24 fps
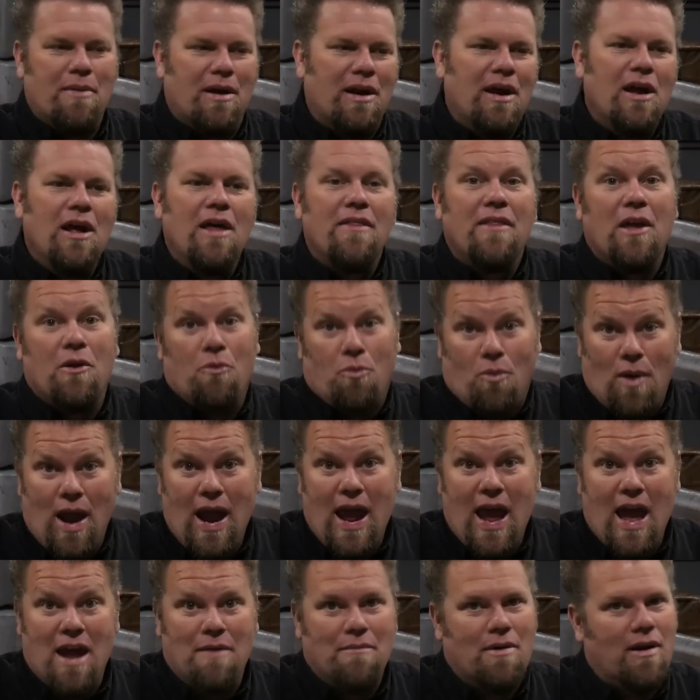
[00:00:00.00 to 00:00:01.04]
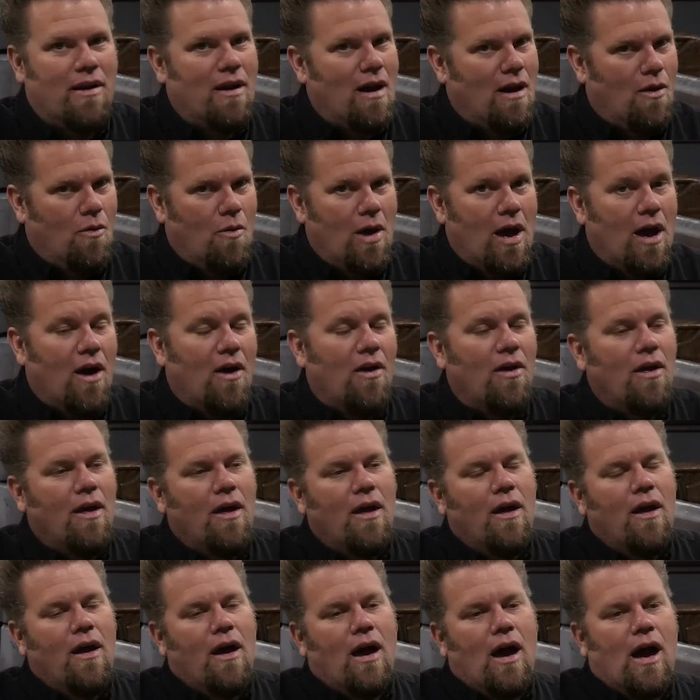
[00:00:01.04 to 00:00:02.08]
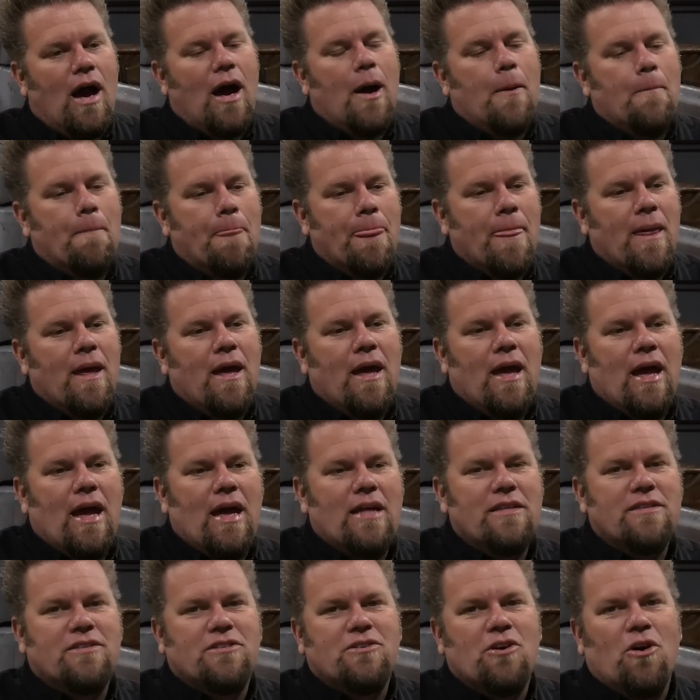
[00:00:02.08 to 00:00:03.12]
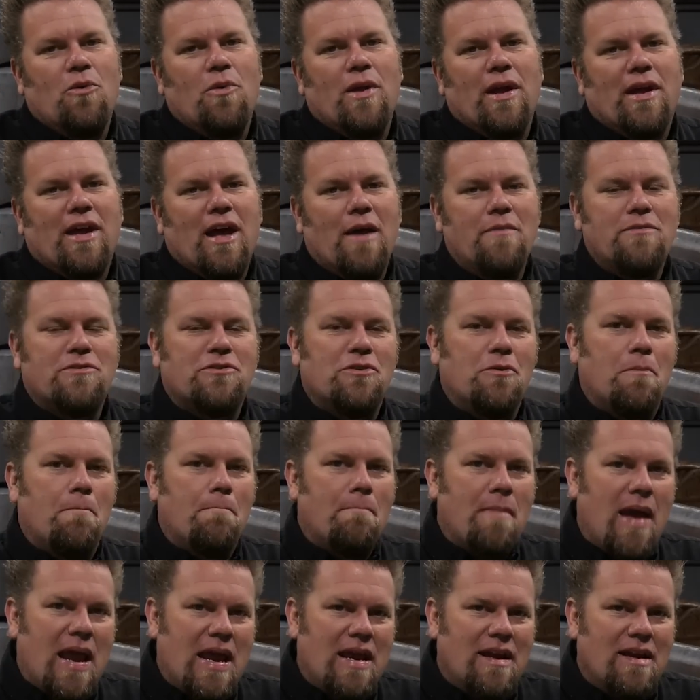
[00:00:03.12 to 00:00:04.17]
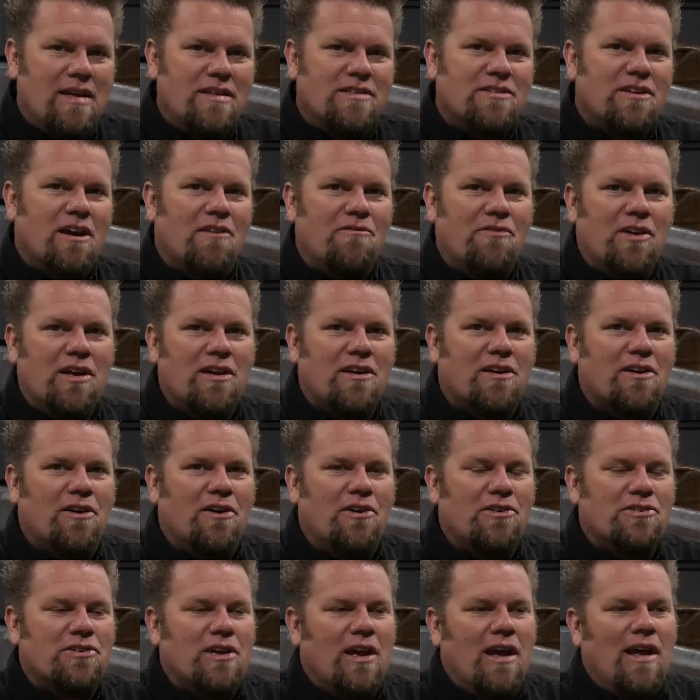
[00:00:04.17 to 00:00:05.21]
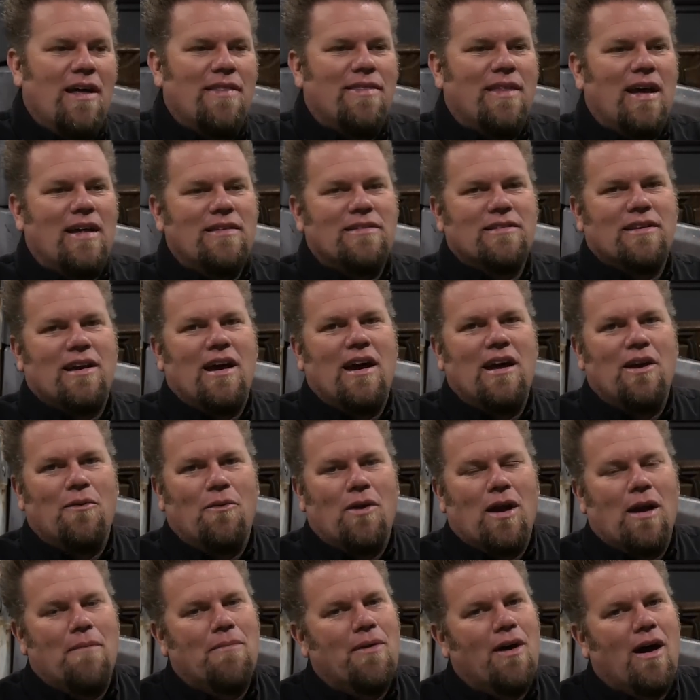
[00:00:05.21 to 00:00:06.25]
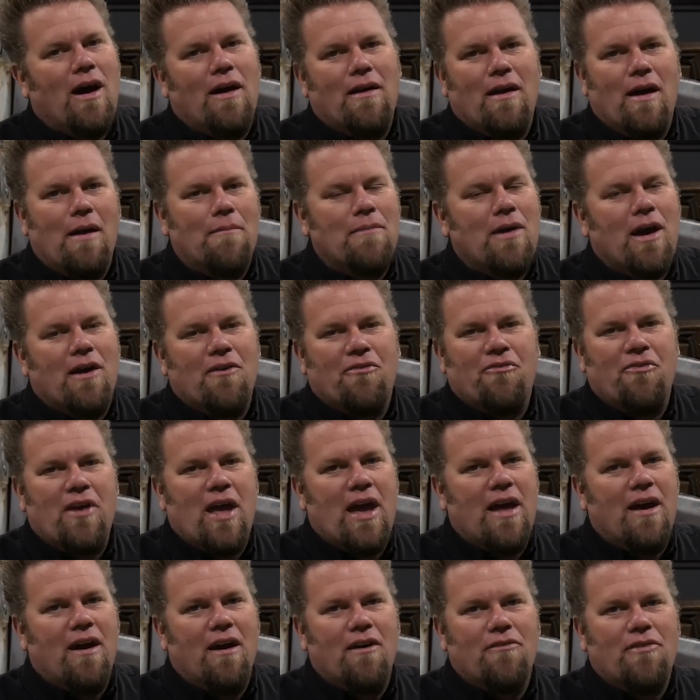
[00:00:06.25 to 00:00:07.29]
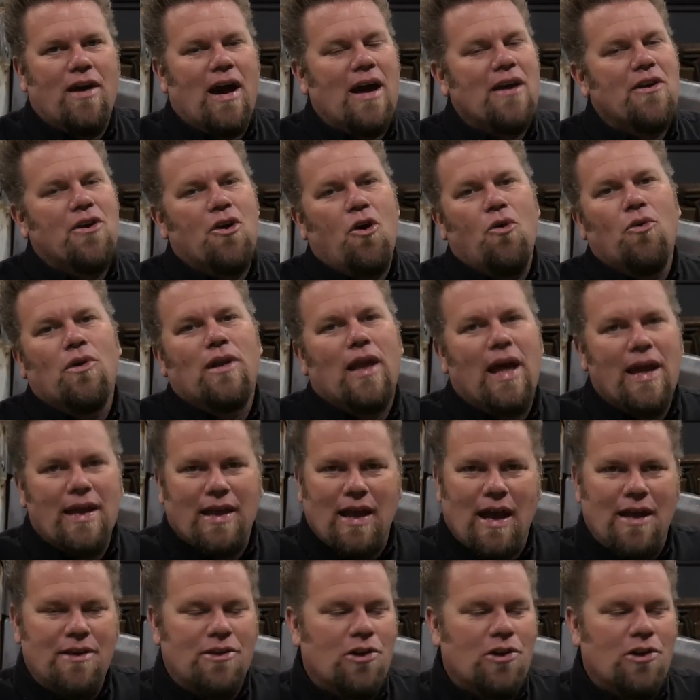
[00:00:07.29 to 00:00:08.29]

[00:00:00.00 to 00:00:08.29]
but they ran, but not well. And so when it comes to maintenance on vehicles, that's kind of where I'm not a fan of. I don't like